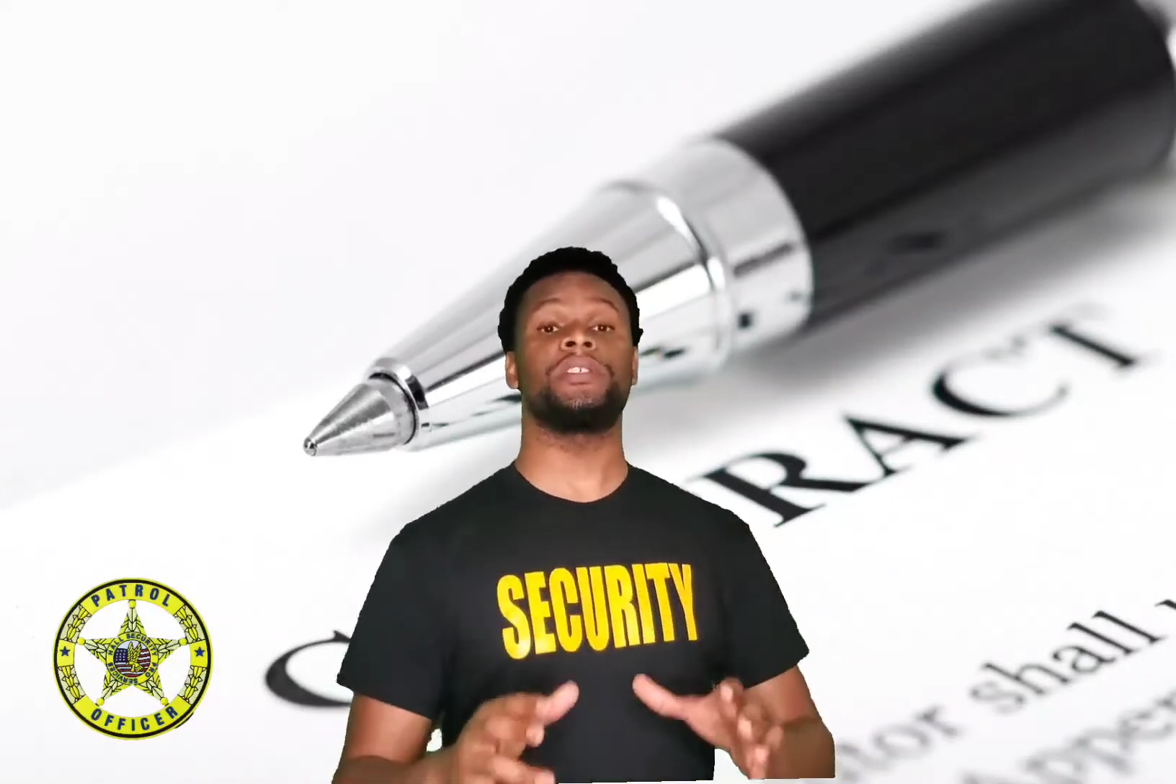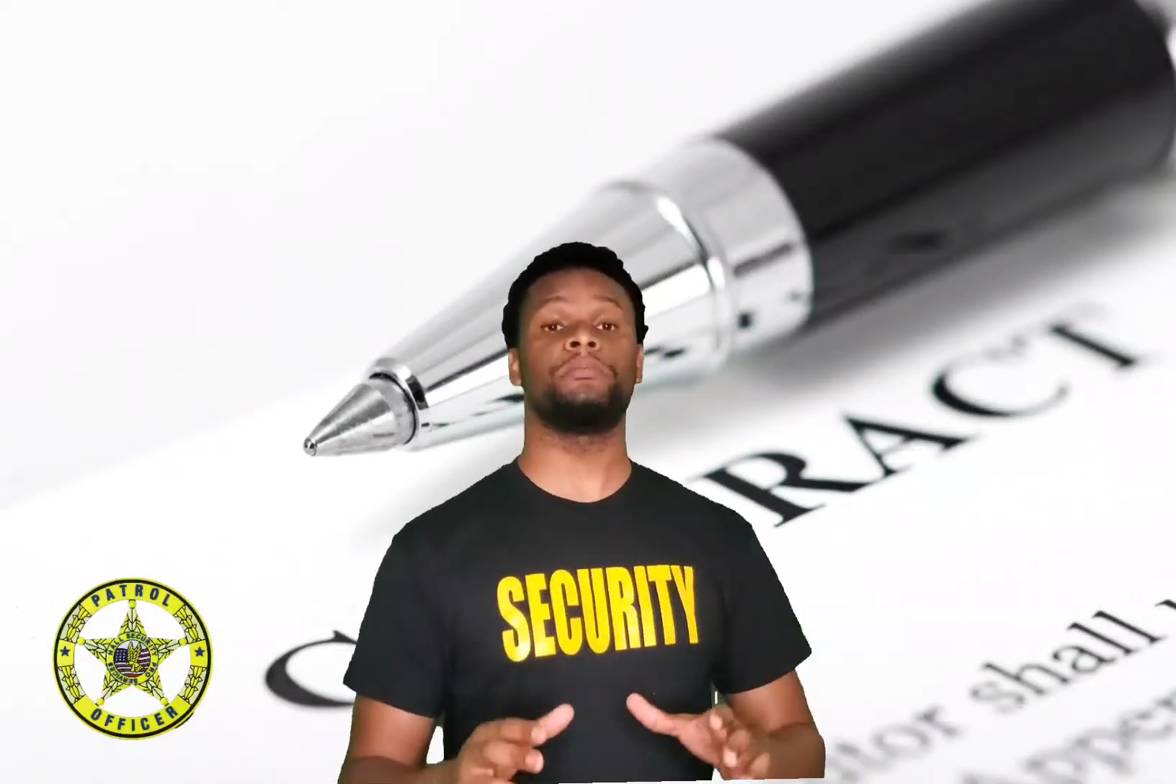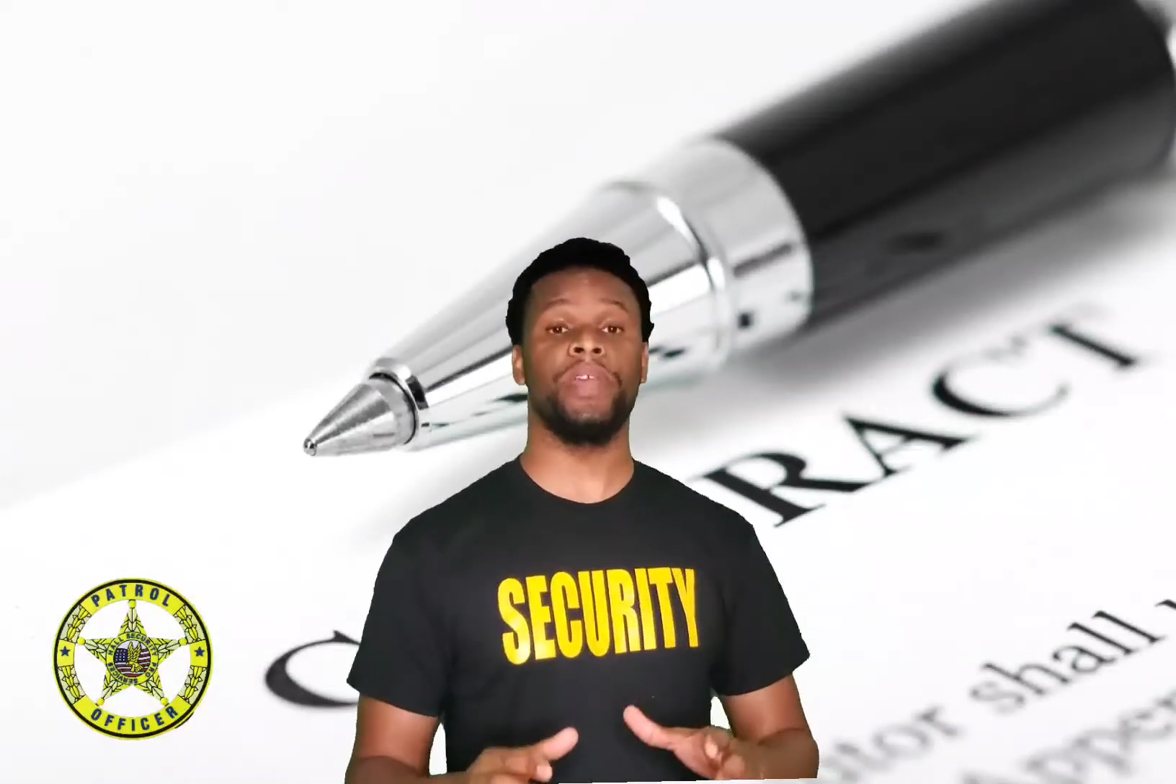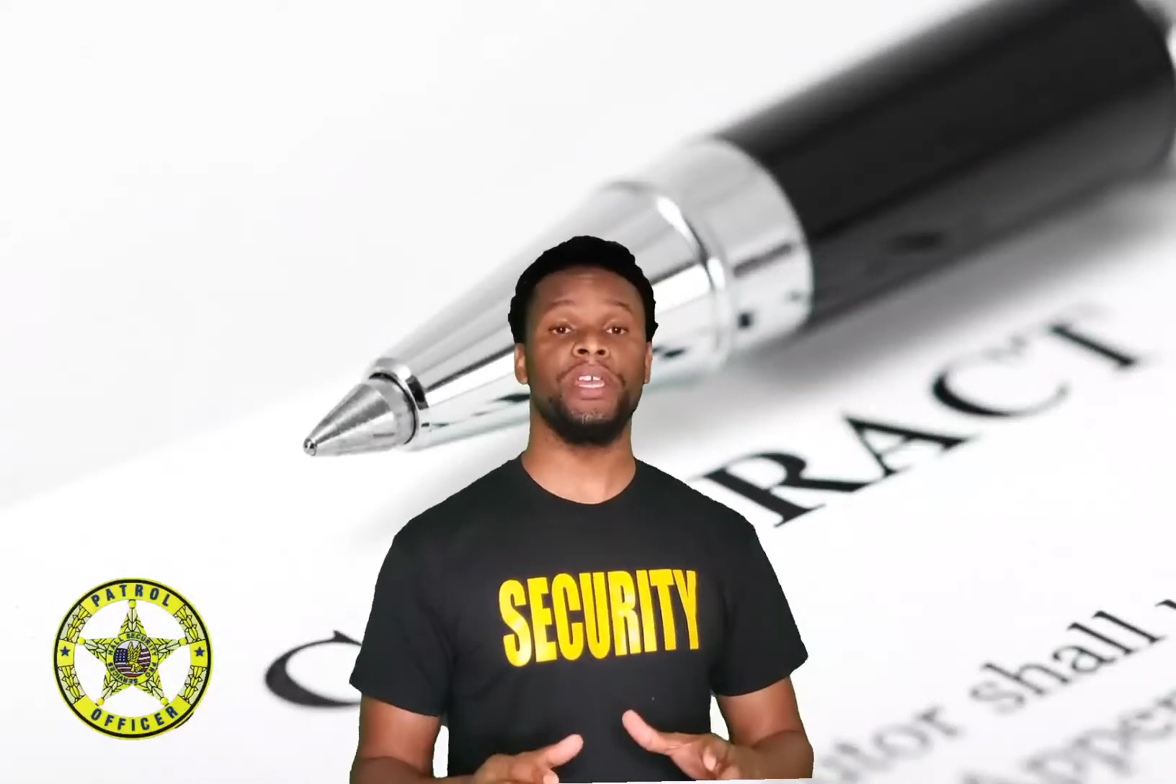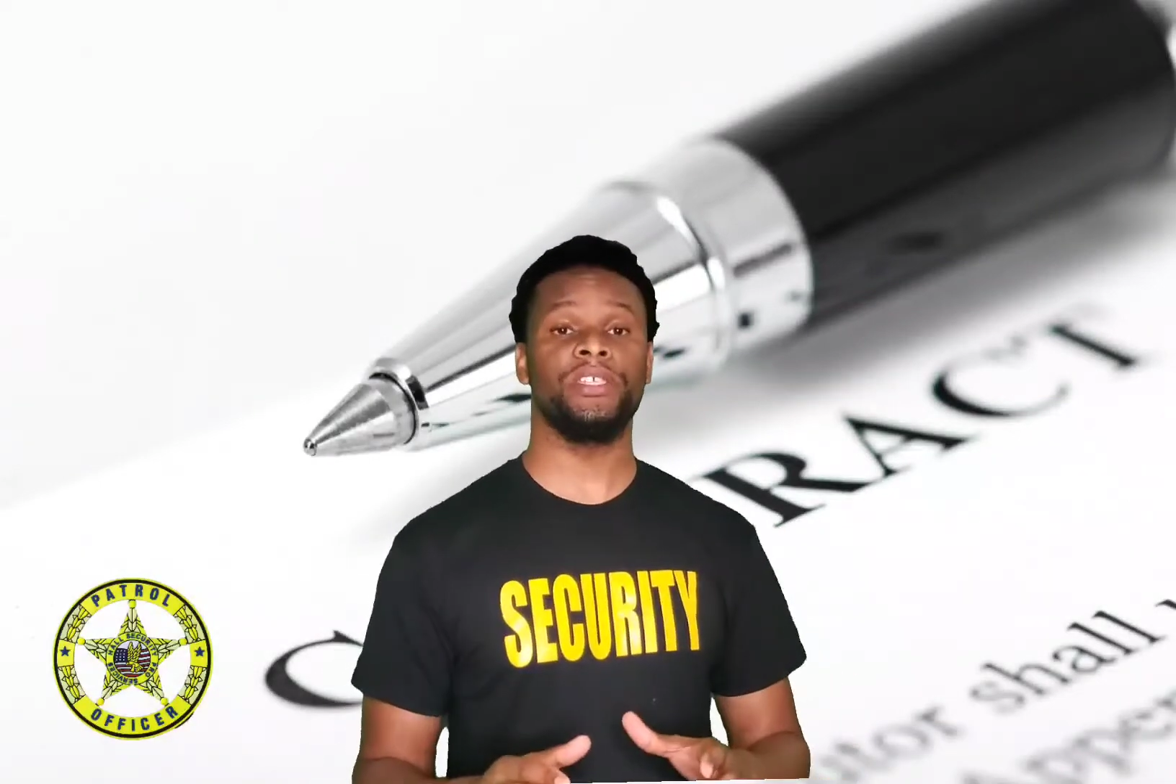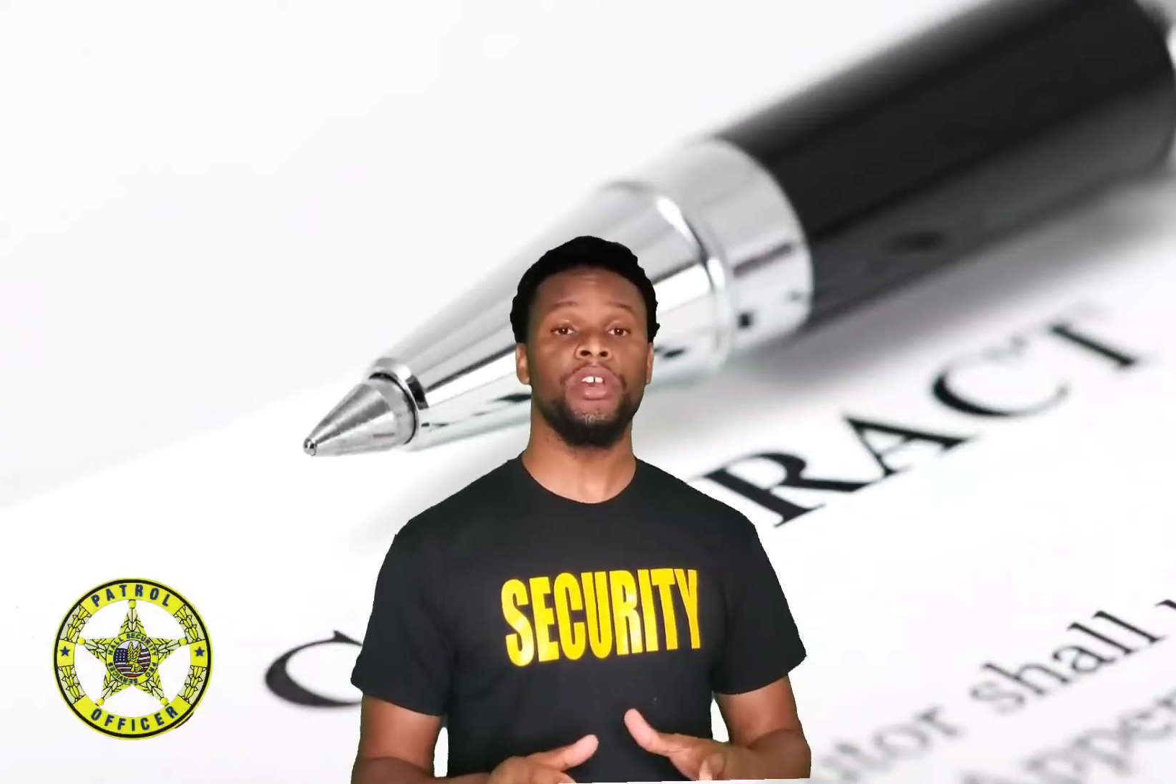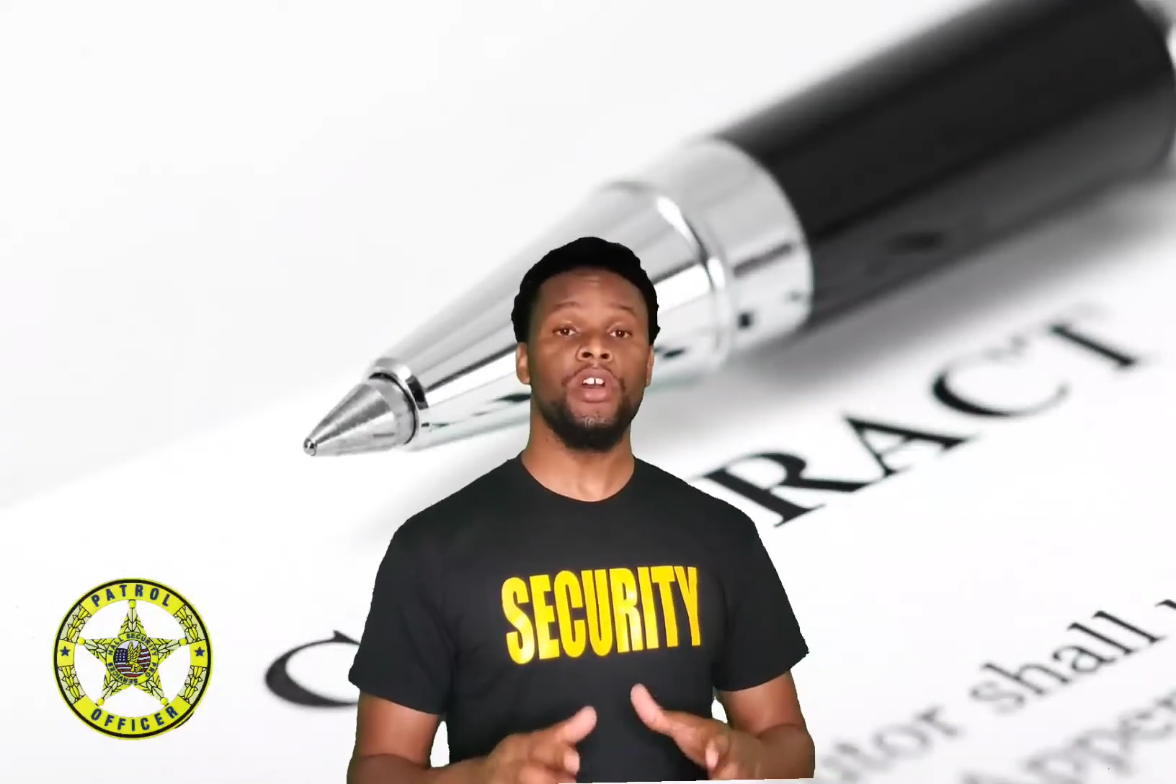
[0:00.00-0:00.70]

the best